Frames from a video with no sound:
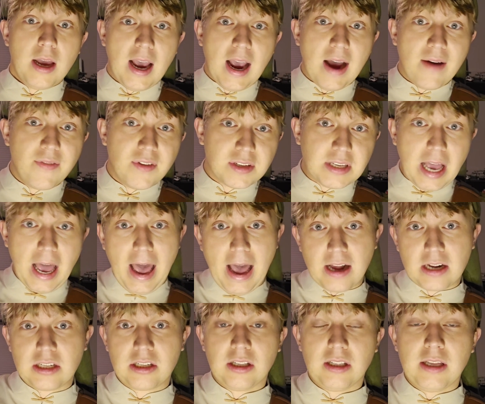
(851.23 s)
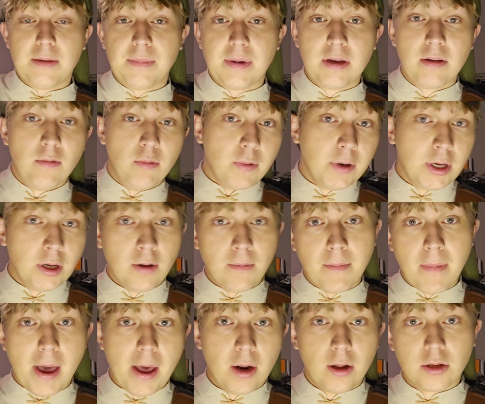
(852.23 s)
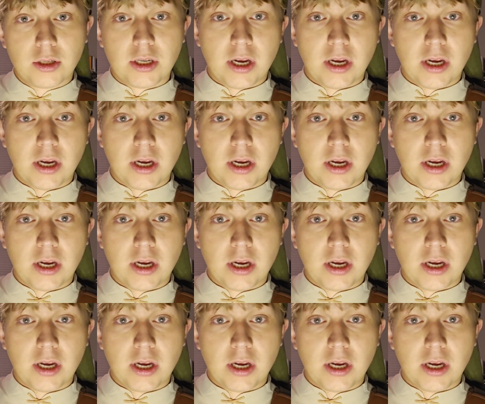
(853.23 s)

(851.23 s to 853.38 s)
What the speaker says: have this actually be real metal